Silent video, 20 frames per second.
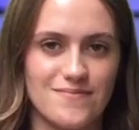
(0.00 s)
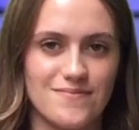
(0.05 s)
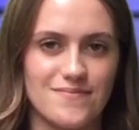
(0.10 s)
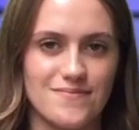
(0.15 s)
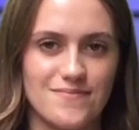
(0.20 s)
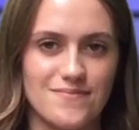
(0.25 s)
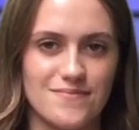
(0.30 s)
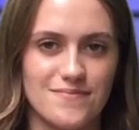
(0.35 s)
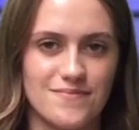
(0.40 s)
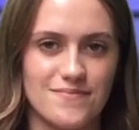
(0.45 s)

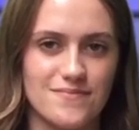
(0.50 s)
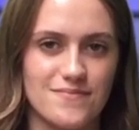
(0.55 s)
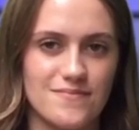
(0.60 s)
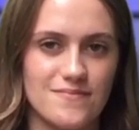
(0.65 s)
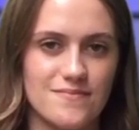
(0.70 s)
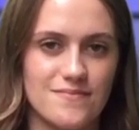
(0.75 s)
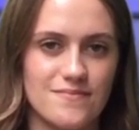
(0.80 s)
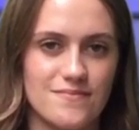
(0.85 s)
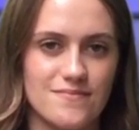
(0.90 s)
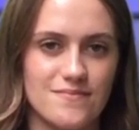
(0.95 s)

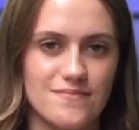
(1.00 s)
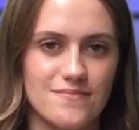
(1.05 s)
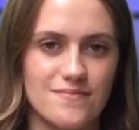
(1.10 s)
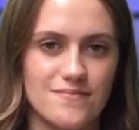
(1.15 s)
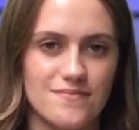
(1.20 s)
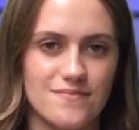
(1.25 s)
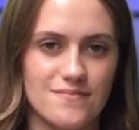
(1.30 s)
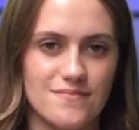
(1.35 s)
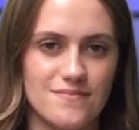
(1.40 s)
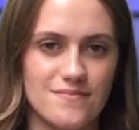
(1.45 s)

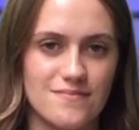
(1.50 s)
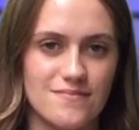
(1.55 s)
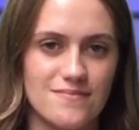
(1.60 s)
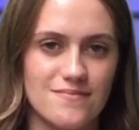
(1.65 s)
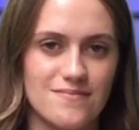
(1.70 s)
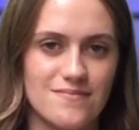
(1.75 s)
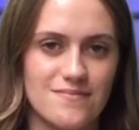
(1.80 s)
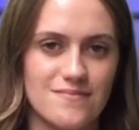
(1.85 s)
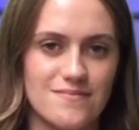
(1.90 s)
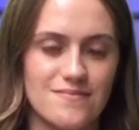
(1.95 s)

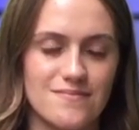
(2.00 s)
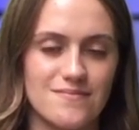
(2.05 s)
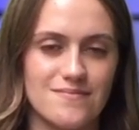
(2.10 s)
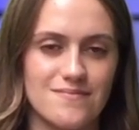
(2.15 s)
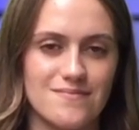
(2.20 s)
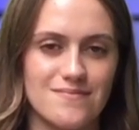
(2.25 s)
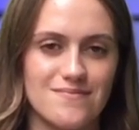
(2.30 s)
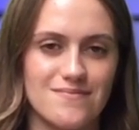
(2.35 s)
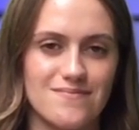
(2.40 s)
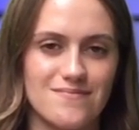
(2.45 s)

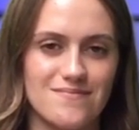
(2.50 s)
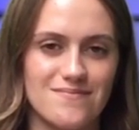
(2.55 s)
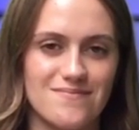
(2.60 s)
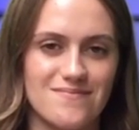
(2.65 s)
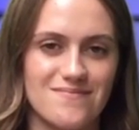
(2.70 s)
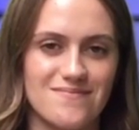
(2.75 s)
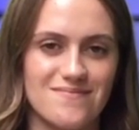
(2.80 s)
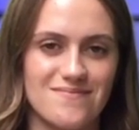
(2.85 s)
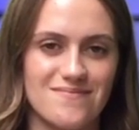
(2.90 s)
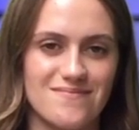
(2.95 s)

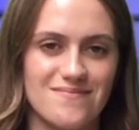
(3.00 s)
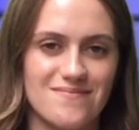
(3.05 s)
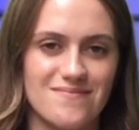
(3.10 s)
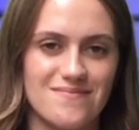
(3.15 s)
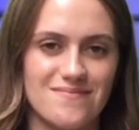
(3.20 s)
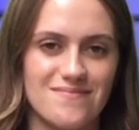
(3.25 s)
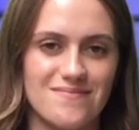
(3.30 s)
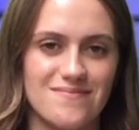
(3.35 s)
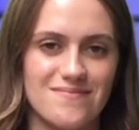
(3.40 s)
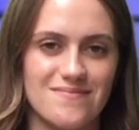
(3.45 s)

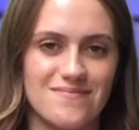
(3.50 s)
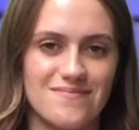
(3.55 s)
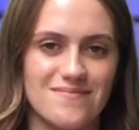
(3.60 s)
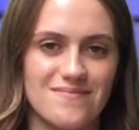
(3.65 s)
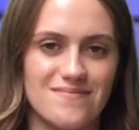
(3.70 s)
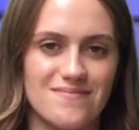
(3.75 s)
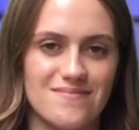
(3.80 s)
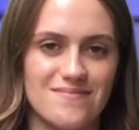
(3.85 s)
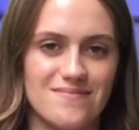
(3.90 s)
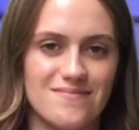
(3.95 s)

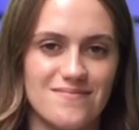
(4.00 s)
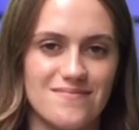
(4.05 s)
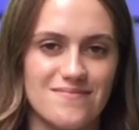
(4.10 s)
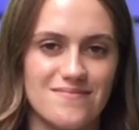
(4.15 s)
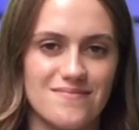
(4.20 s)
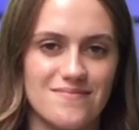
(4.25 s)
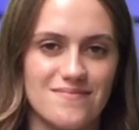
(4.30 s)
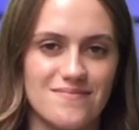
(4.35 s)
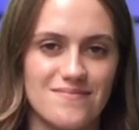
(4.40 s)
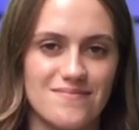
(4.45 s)

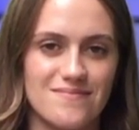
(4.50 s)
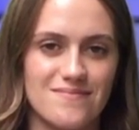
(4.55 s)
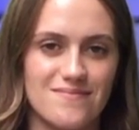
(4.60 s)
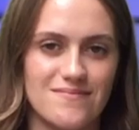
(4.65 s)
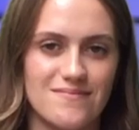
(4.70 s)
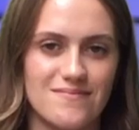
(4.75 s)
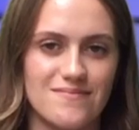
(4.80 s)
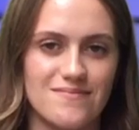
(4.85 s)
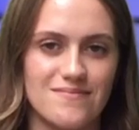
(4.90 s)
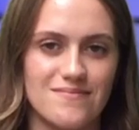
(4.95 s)

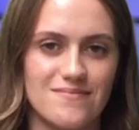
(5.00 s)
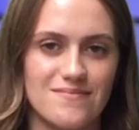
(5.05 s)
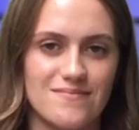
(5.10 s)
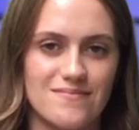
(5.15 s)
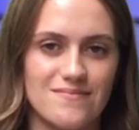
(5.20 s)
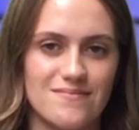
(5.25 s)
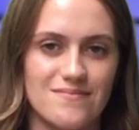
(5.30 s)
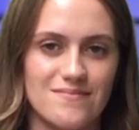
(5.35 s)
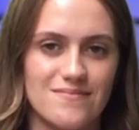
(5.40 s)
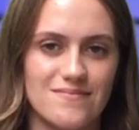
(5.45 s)

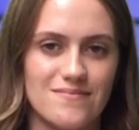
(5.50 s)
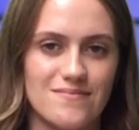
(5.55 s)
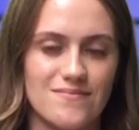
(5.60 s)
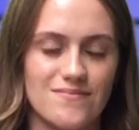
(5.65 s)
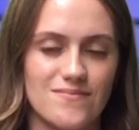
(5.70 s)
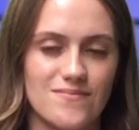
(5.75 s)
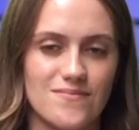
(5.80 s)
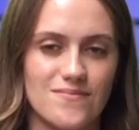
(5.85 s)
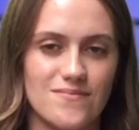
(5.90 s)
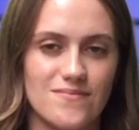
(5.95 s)

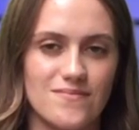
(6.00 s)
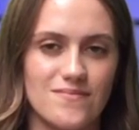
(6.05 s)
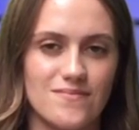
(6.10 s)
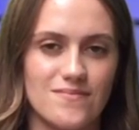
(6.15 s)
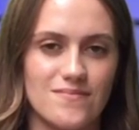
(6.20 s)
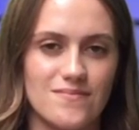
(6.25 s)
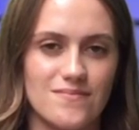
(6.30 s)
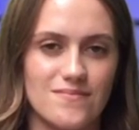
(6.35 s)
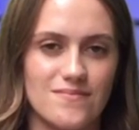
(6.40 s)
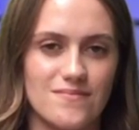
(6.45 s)

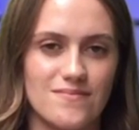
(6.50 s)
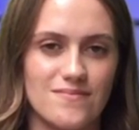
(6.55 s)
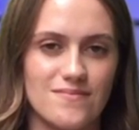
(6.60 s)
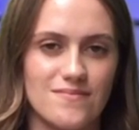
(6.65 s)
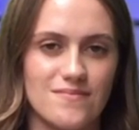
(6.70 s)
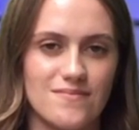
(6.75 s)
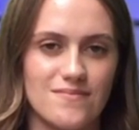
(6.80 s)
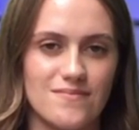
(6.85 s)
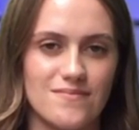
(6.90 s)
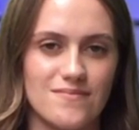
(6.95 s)

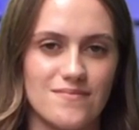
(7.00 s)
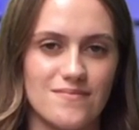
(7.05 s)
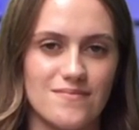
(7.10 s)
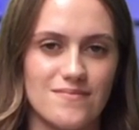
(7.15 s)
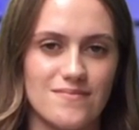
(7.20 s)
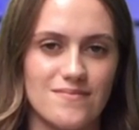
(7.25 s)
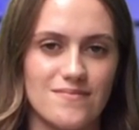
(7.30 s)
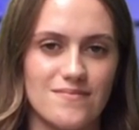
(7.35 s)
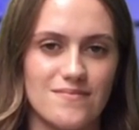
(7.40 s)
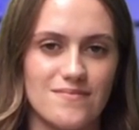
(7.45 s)

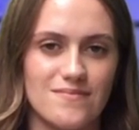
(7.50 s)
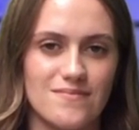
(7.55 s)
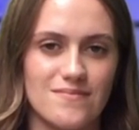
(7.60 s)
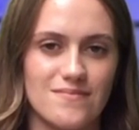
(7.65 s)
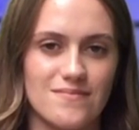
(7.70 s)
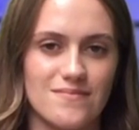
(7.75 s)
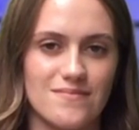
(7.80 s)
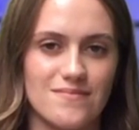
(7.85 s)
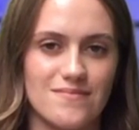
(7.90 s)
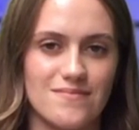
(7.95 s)
[no speech]